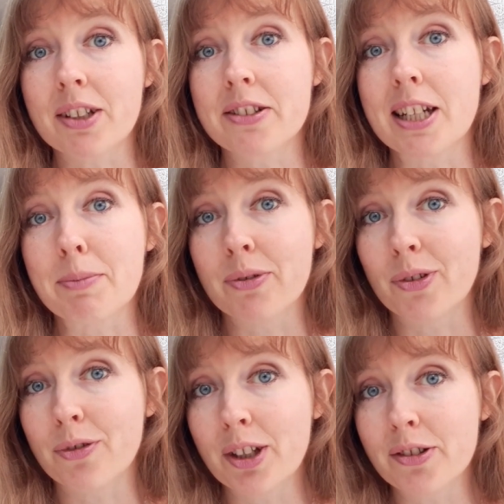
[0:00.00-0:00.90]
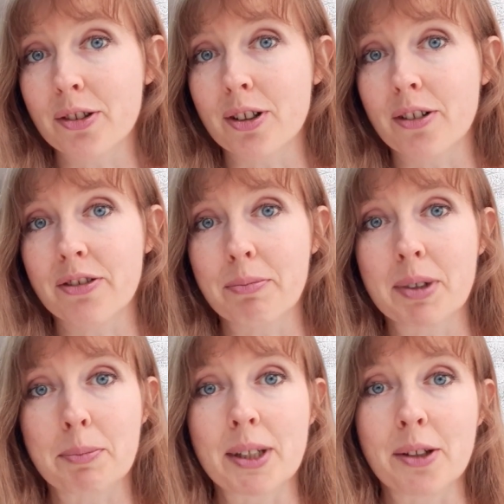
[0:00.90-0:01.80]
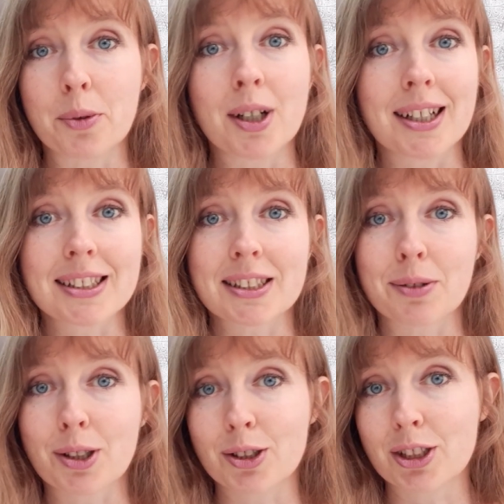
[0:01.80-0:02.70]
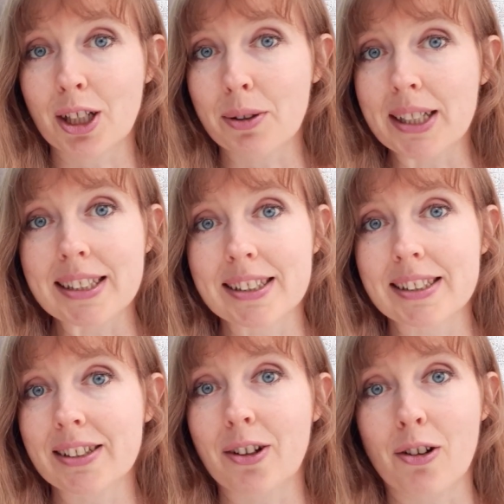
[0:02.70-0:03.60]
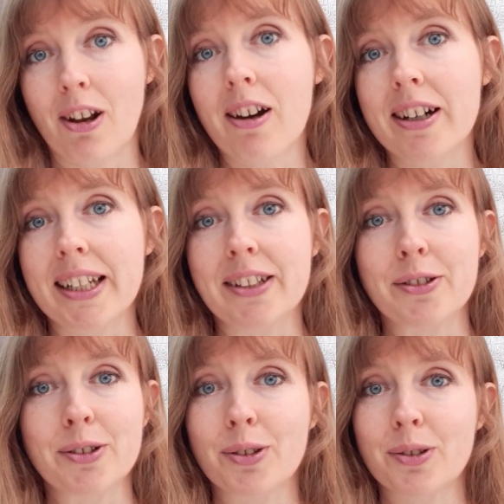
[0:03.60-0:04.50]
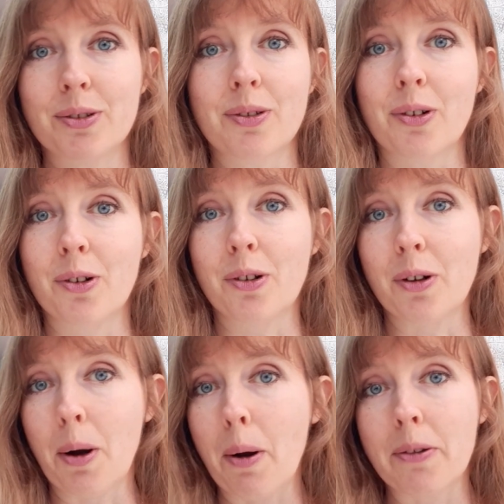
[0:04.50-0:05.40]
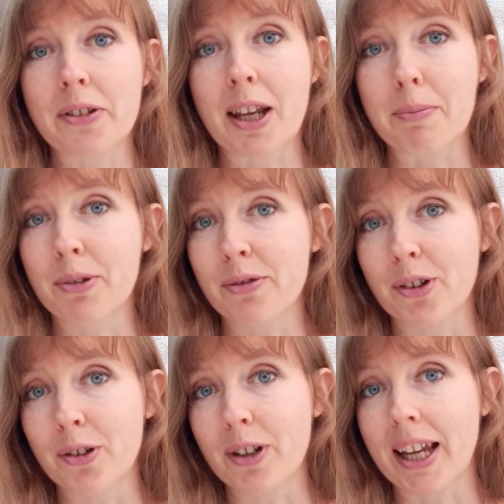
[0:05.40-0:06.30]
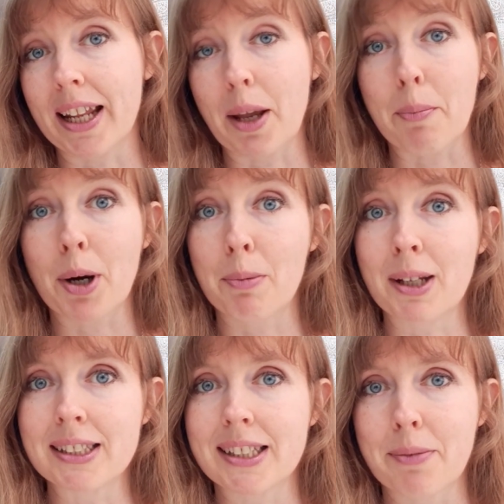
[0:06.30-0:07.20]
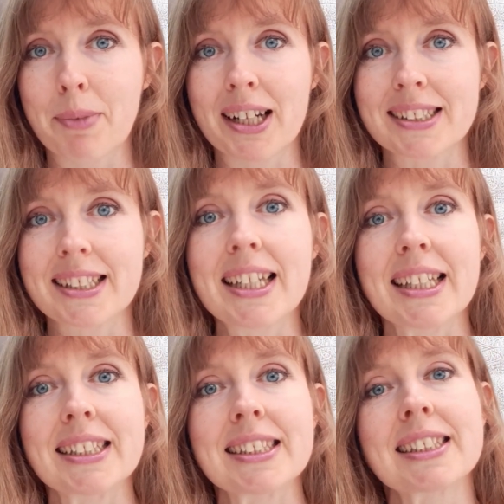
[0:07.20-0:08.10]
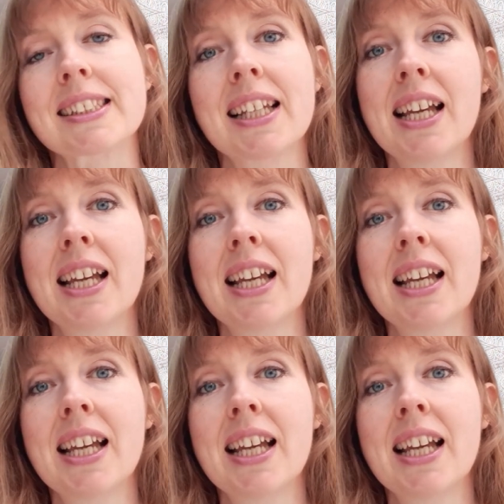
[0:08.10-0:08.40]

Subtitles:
tips for photographing my beadwork so I could show it online, or tips for getting it published in magazines,